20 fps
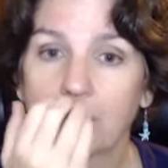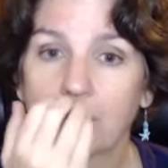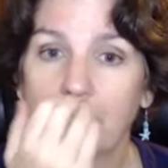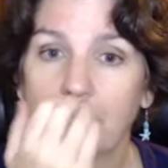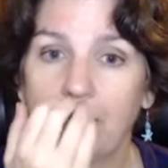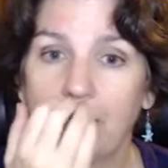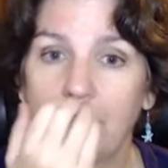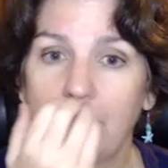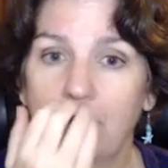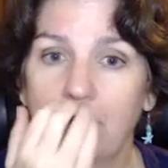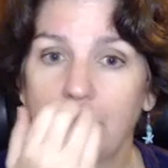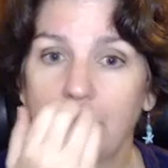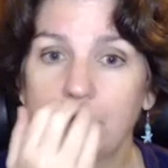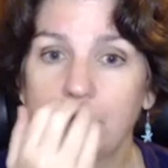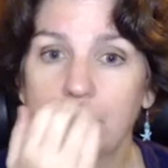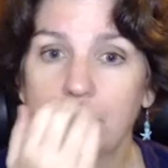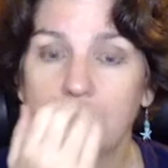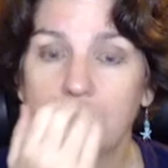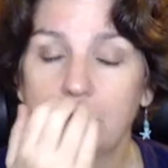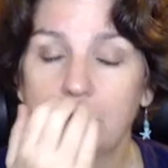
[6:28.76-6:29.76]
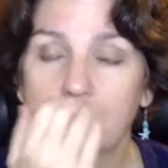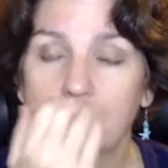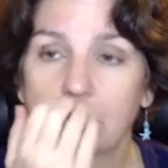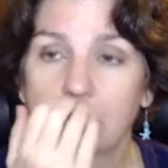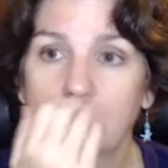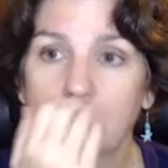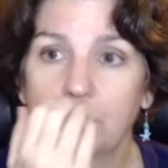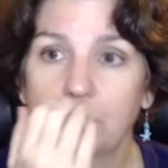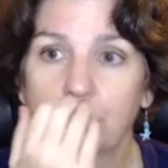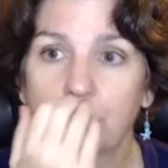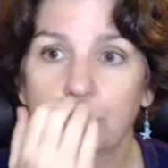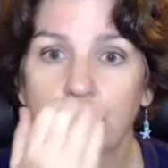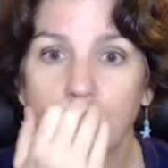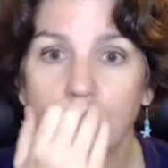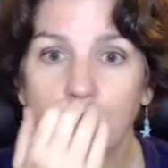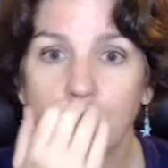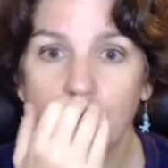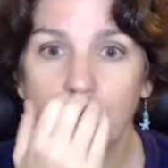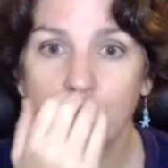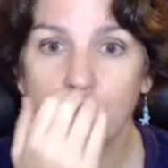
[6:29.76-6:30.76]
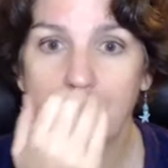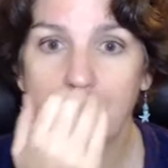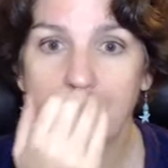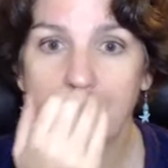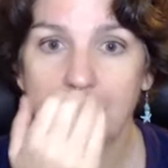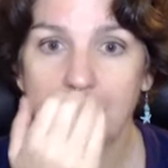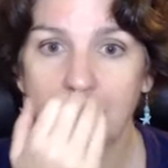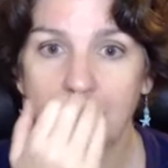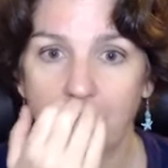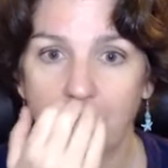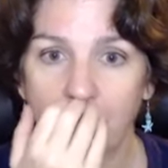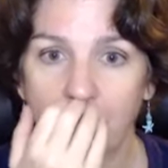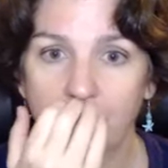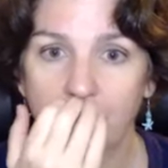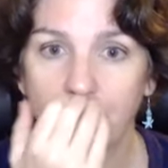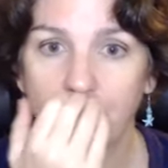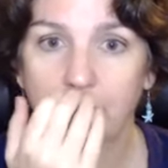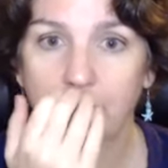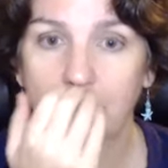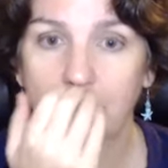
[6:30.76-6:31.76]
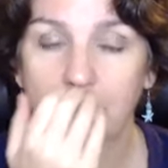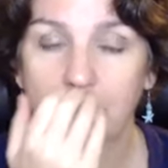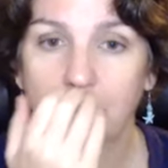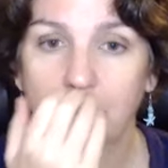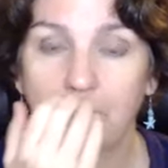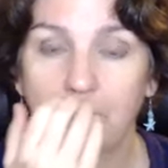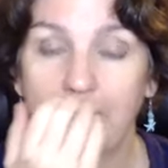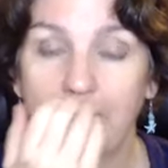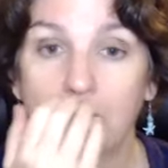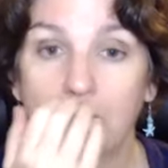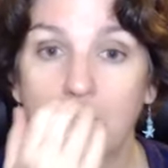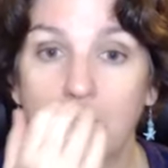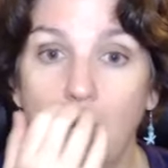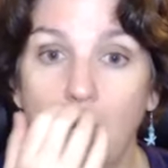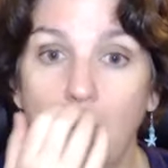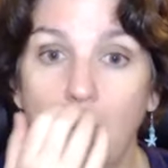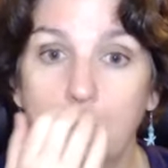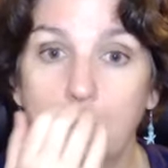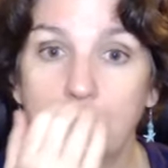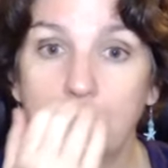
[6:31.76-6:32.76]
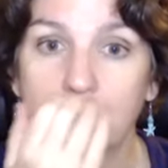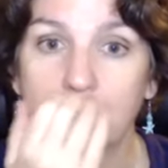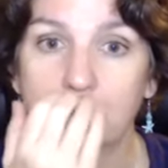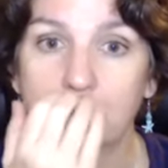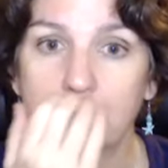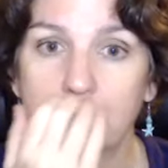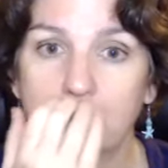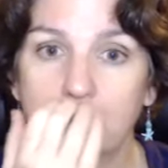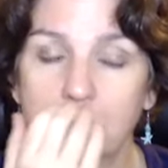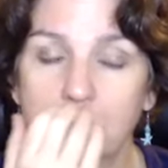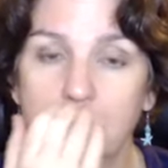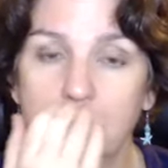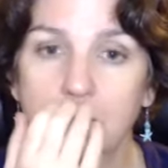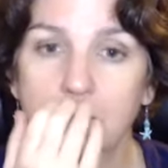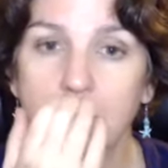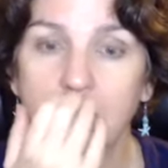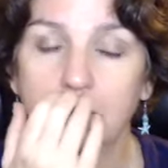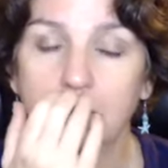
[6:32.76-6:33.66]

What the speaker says: I have to prove myself by accomplishments.